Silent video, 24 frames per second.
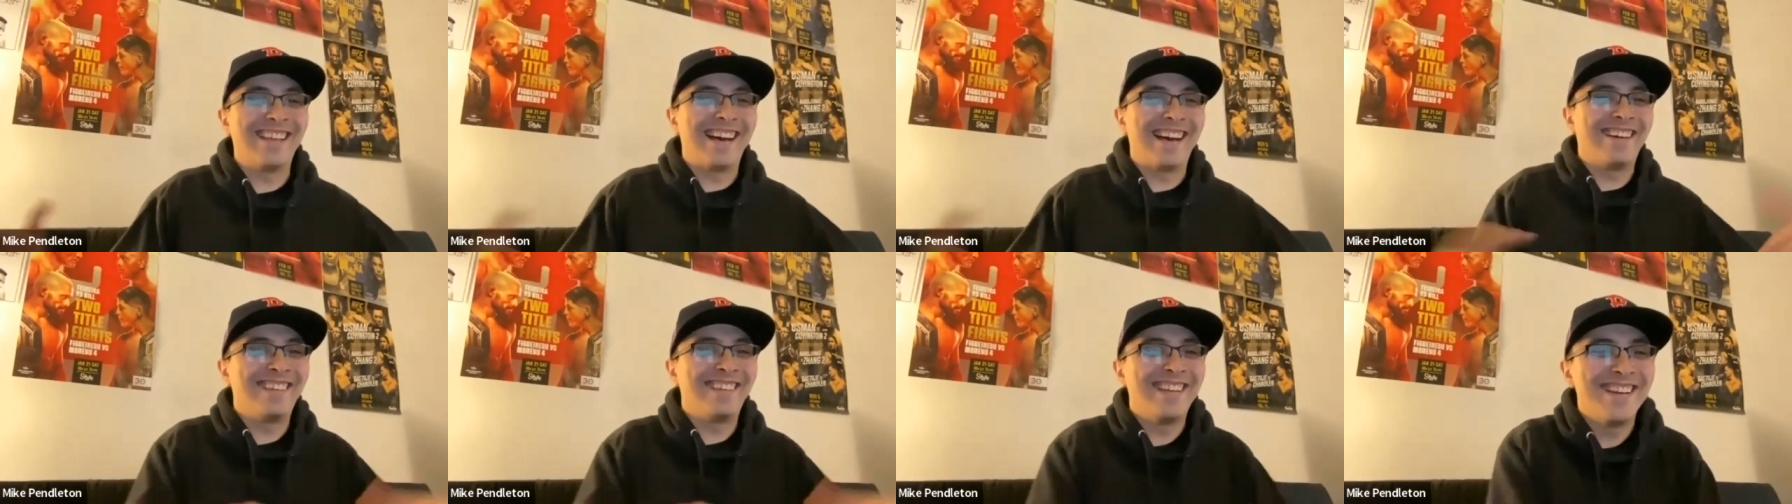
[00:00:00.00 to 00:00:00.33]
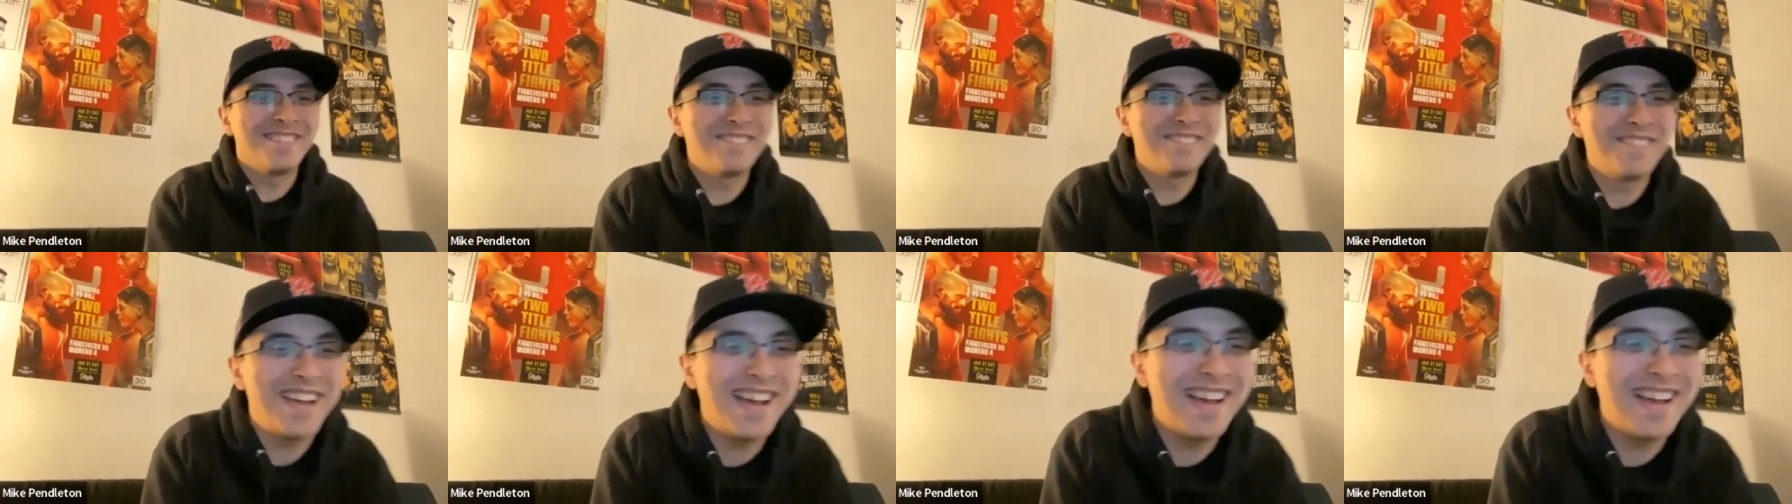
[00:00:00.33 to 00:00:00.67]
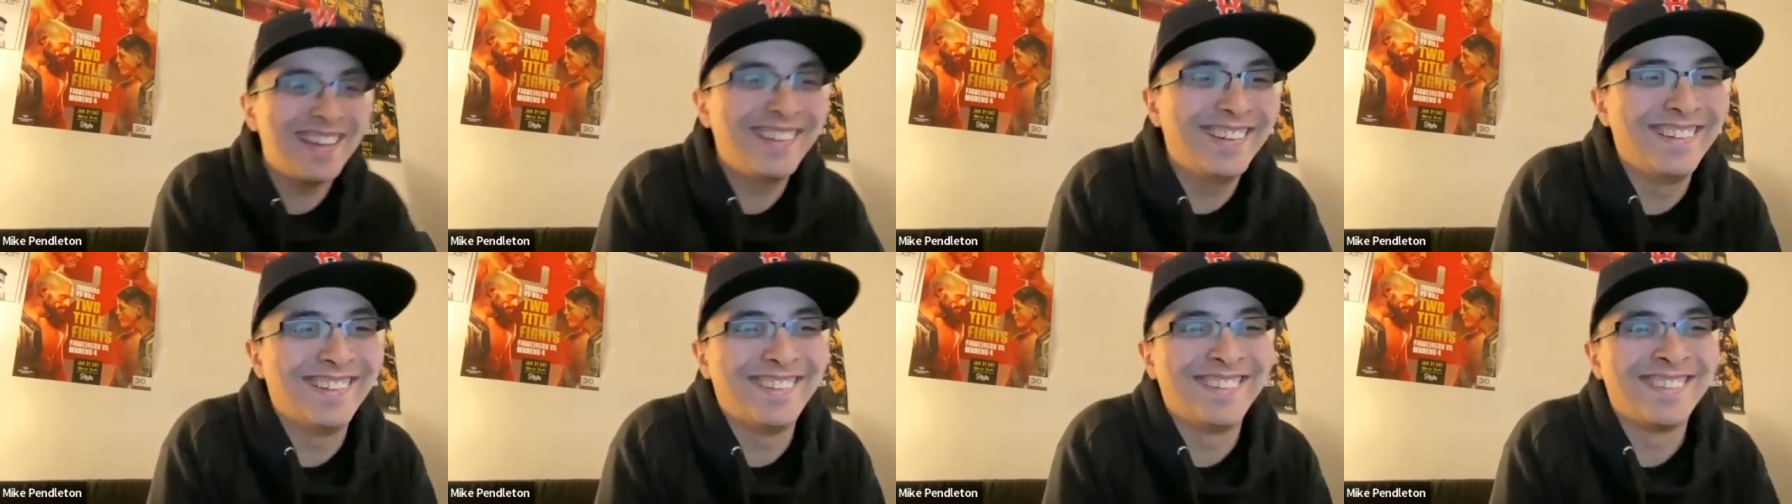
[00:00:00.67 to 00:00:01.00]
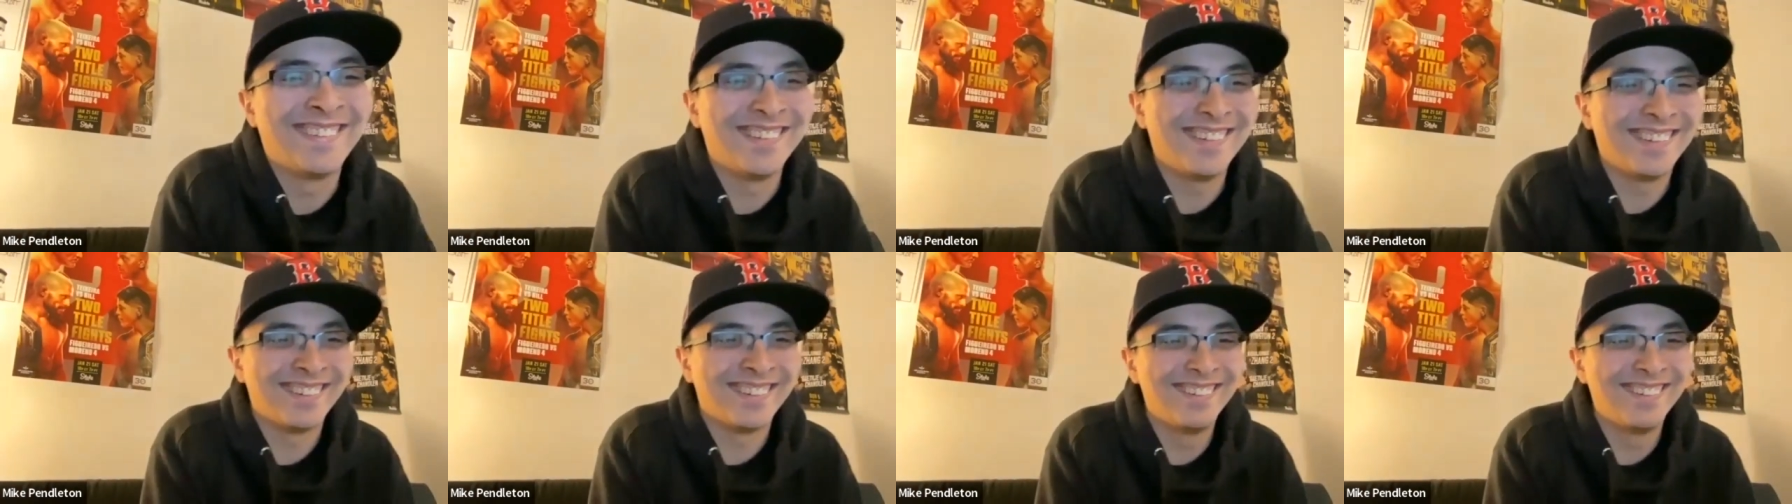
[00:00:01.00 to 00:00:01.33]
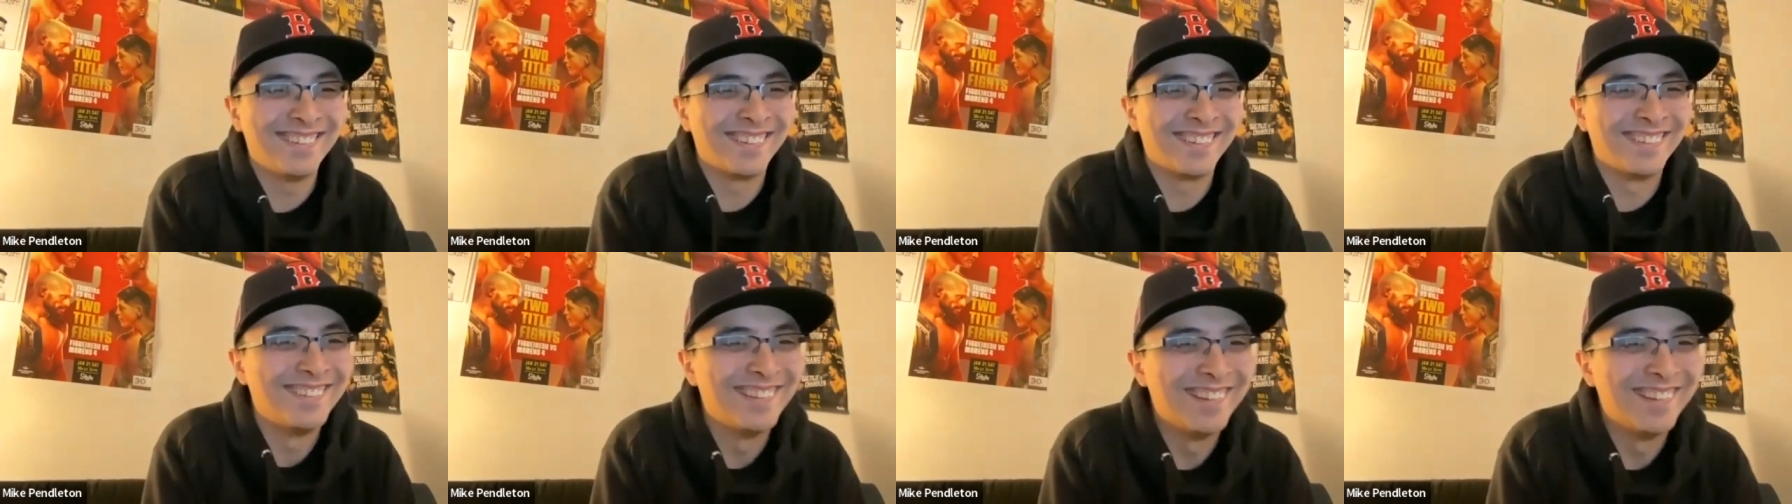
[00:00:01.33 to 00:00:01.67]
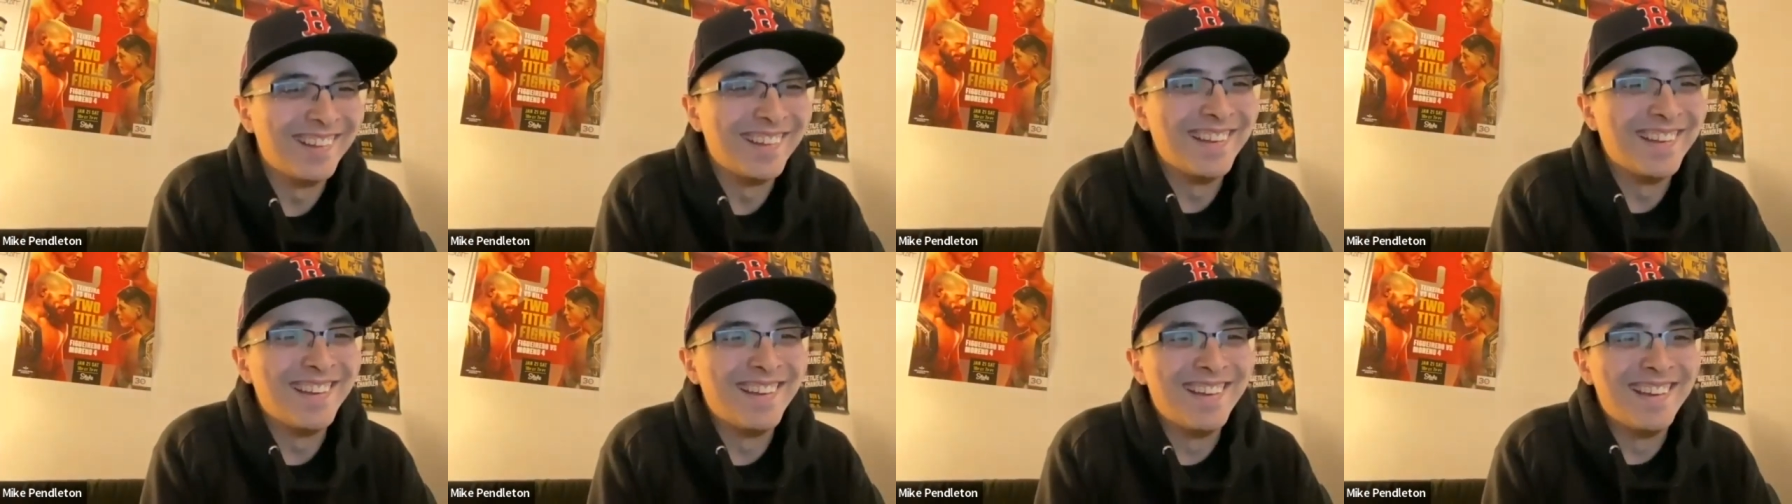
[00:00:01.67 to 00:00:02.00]
out
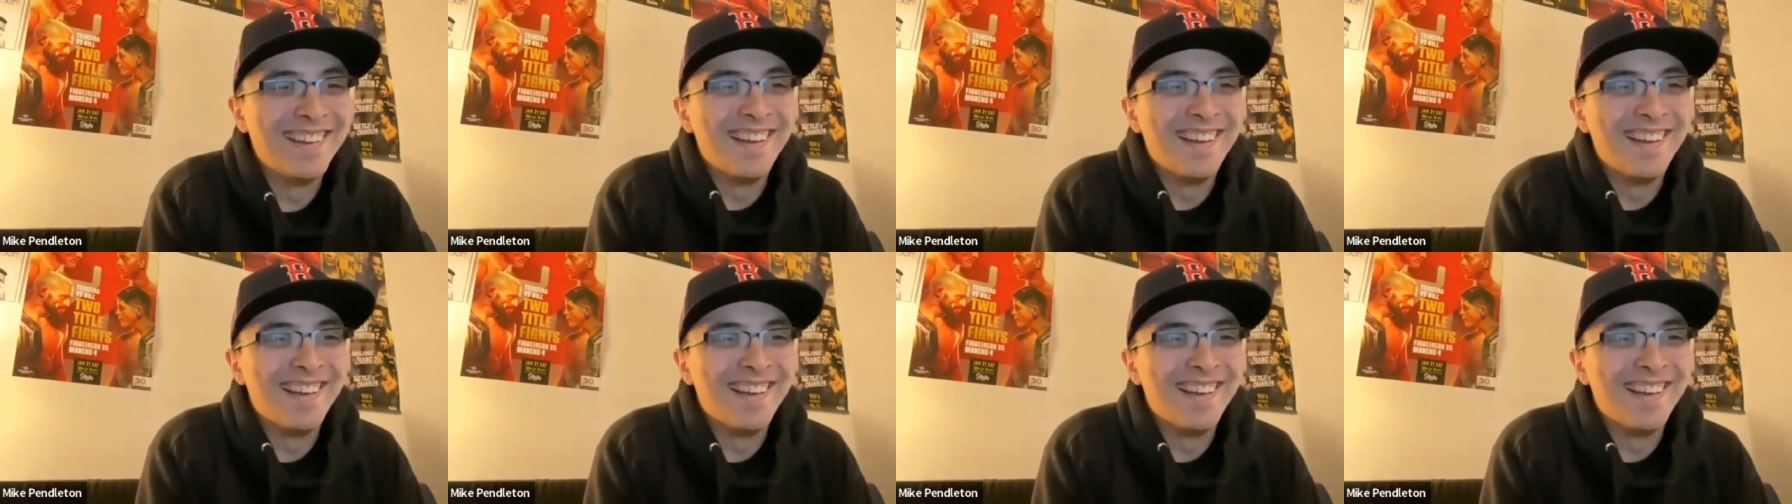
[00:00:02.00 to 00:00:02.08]
here,